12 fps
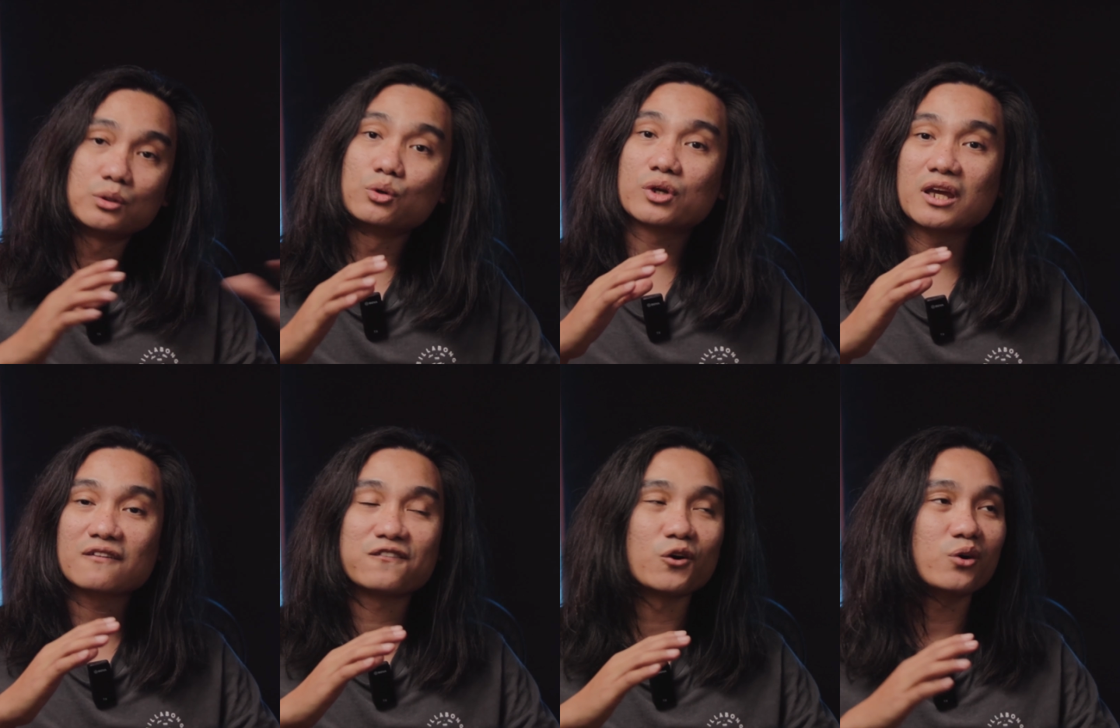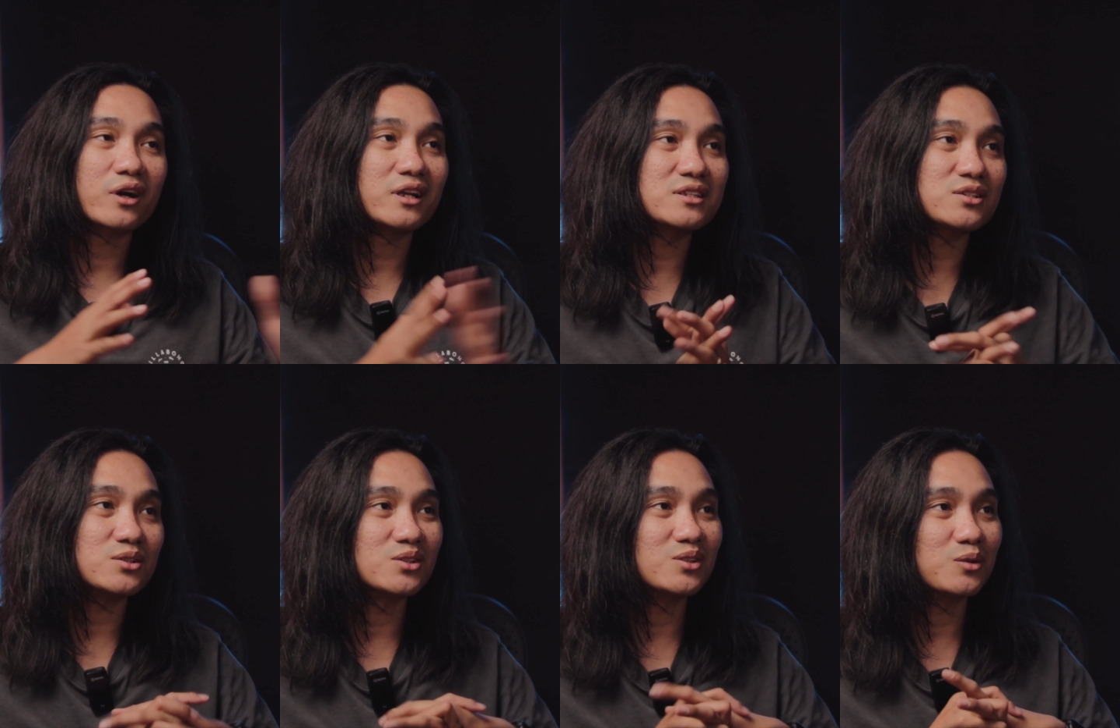looking forward
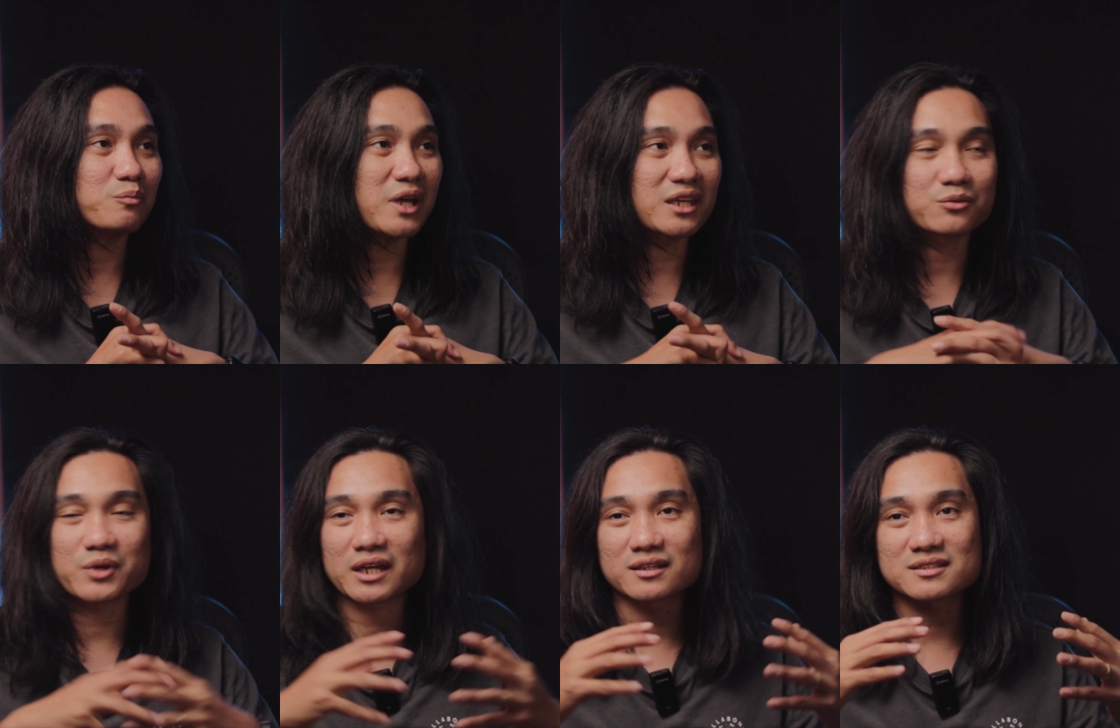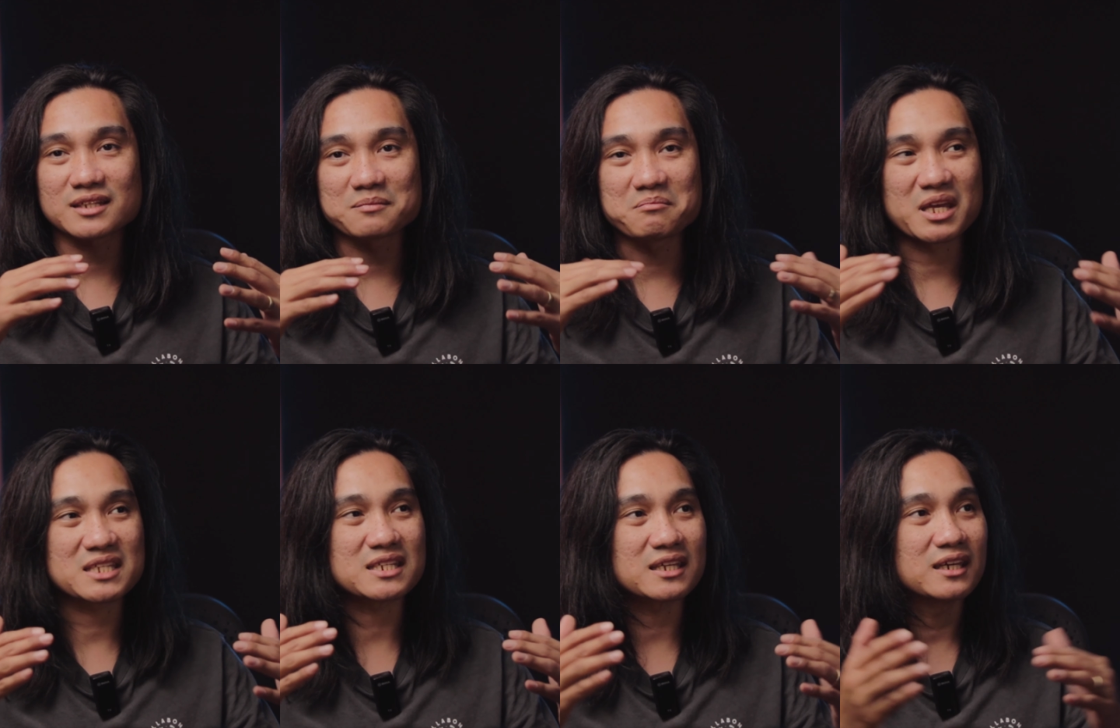to making records and
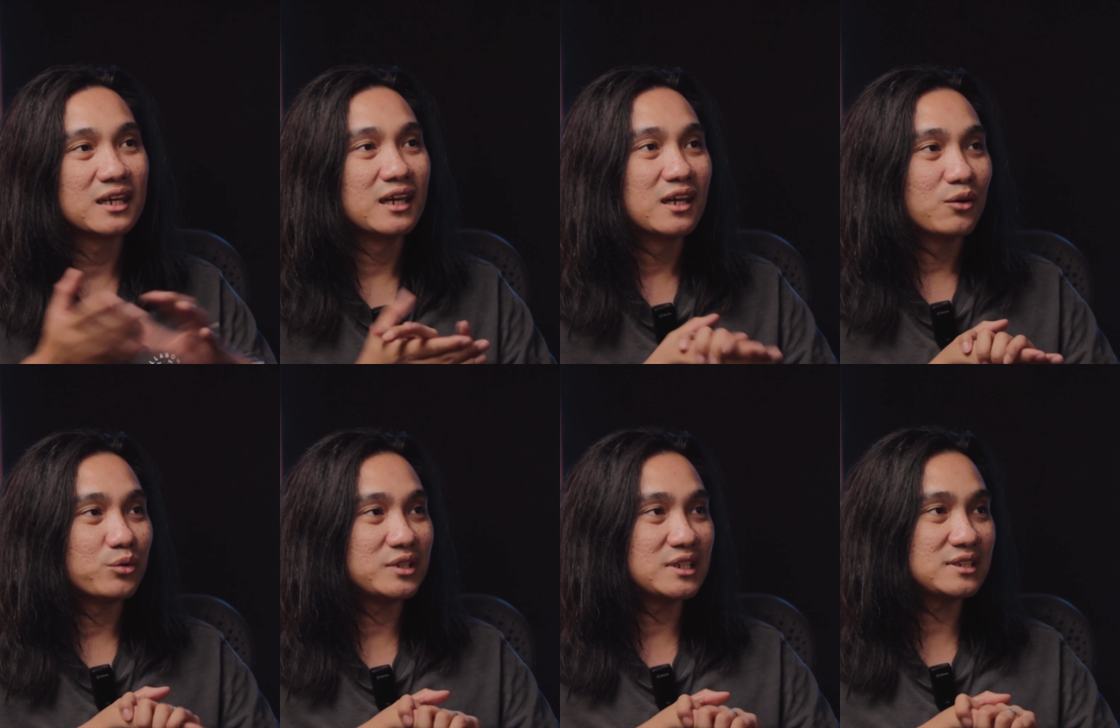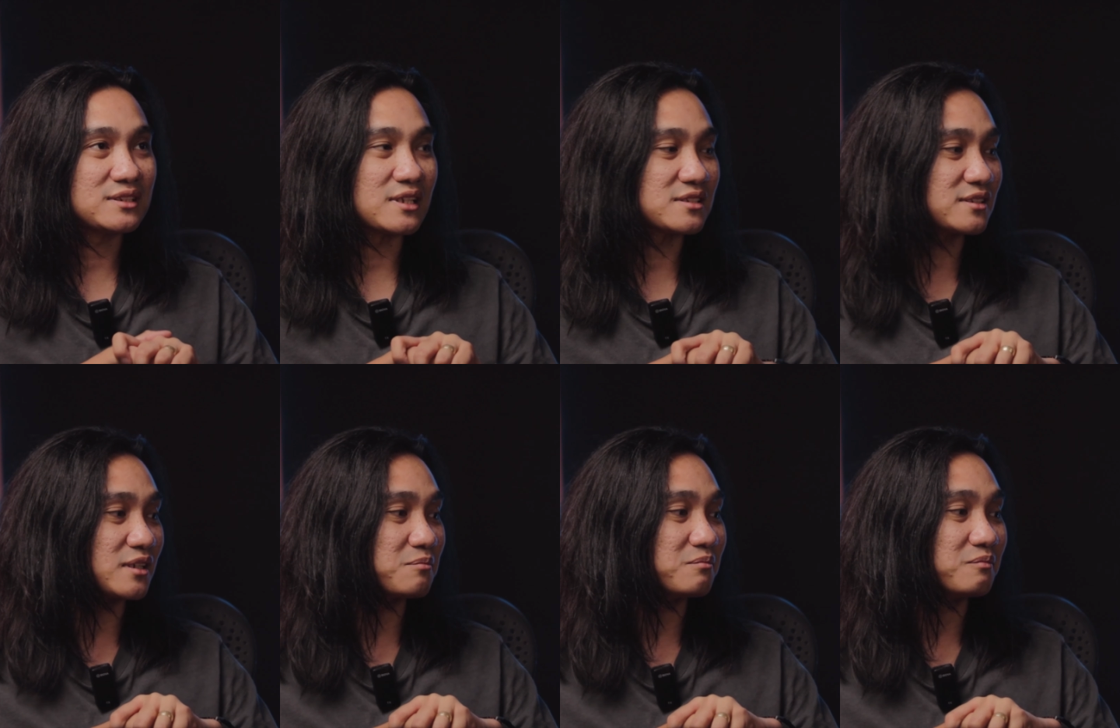mixing with this
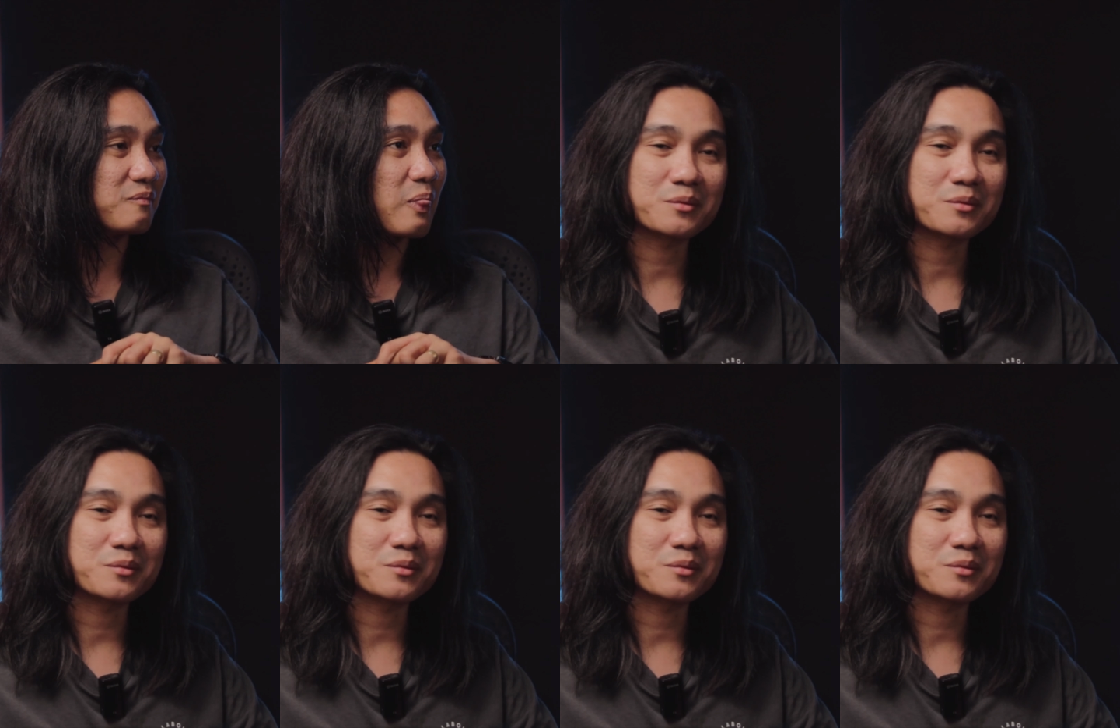system.